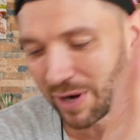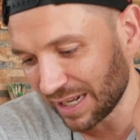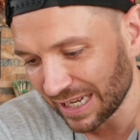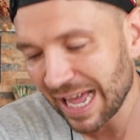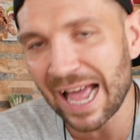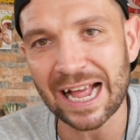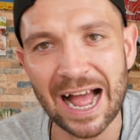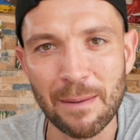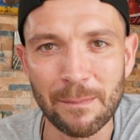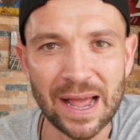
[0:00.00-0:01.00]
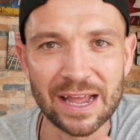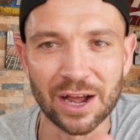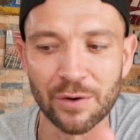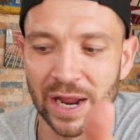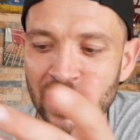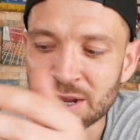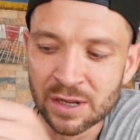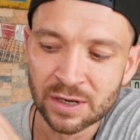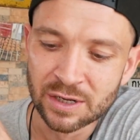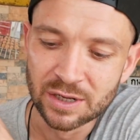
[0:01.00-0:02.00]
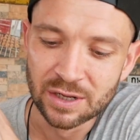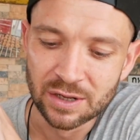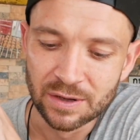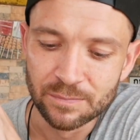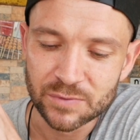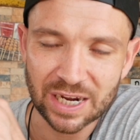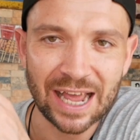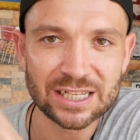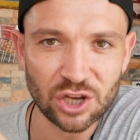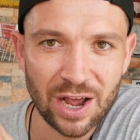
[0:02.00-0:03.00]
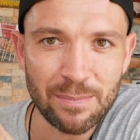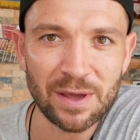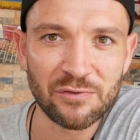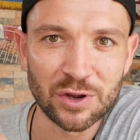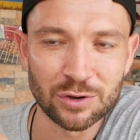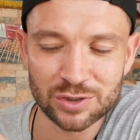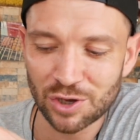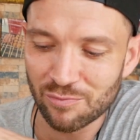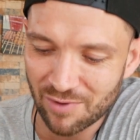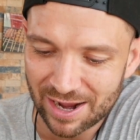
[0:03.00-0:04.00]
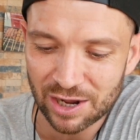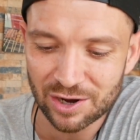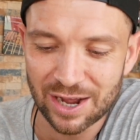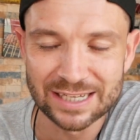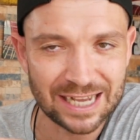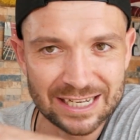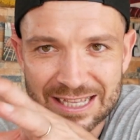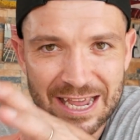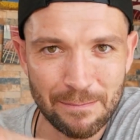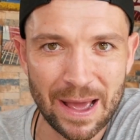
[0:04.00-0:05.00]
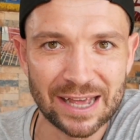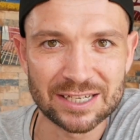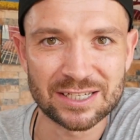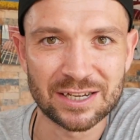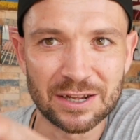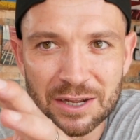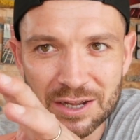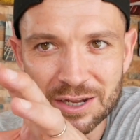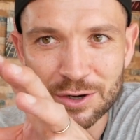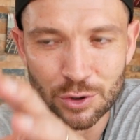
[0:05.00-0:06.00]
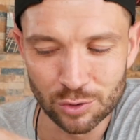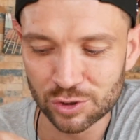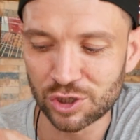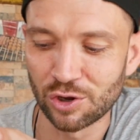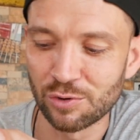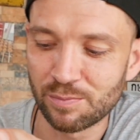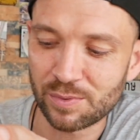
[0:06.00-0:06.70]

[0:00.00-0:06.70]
We need to get a campaign going to get Thai beef noodle soup recognised as the best noodle soup